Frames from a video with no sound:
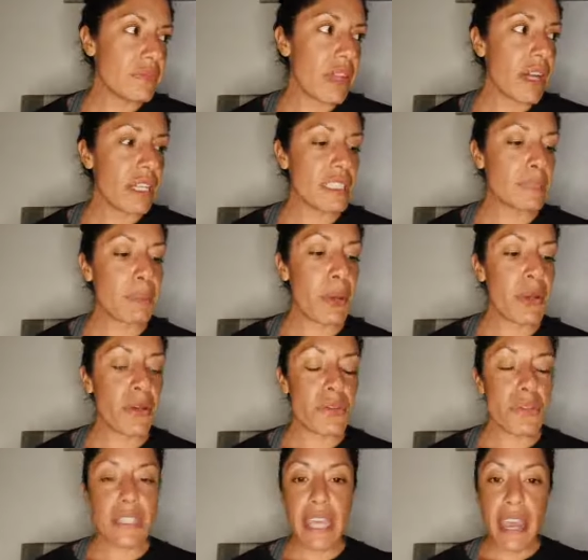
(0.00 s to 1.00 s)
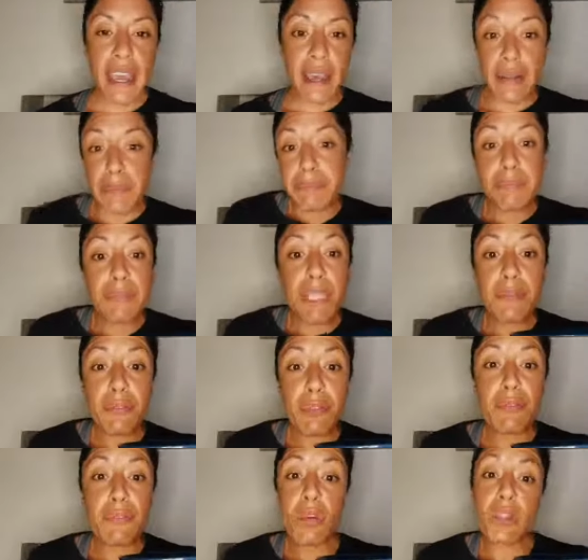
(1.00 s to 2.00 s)
I suppose, yeah, if
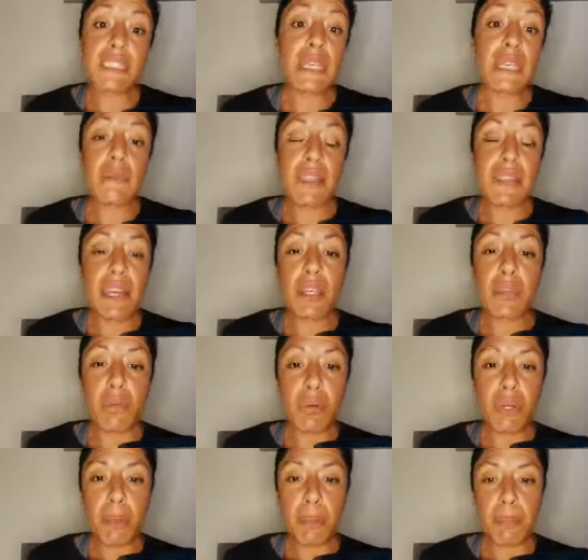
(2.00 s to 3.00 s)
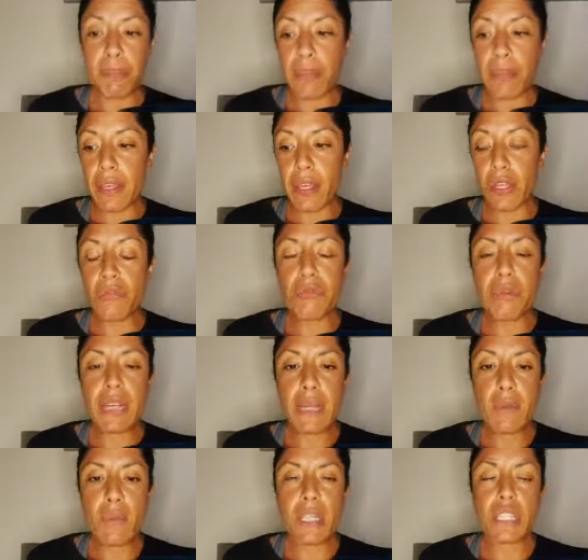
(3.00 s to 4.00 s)
you've got something that you want to, that you
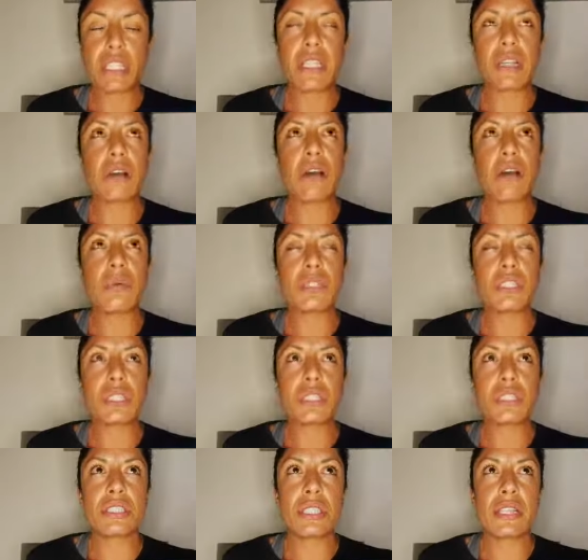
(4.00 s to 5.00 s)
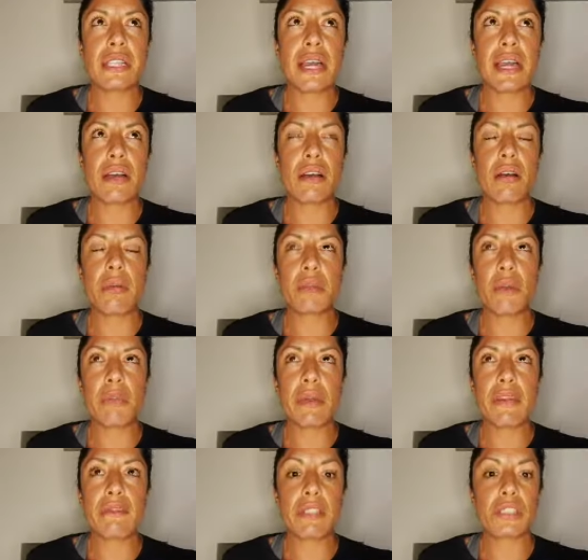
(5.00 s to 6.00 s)
really wish, you think, oh, I wish I could do that, or oh, I'm not
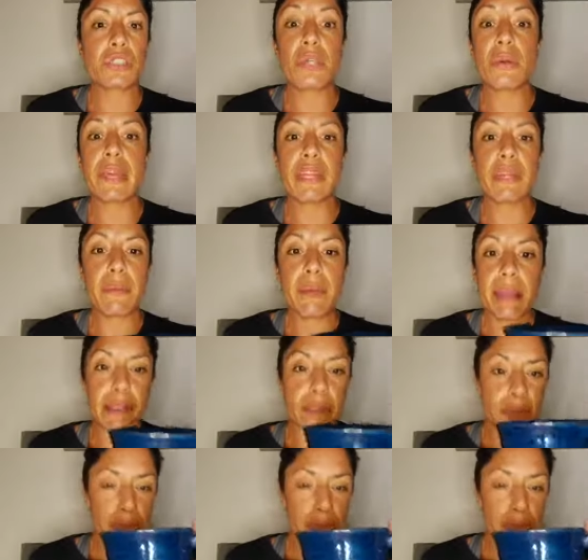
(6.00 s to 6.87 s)
brave enough, do it anyway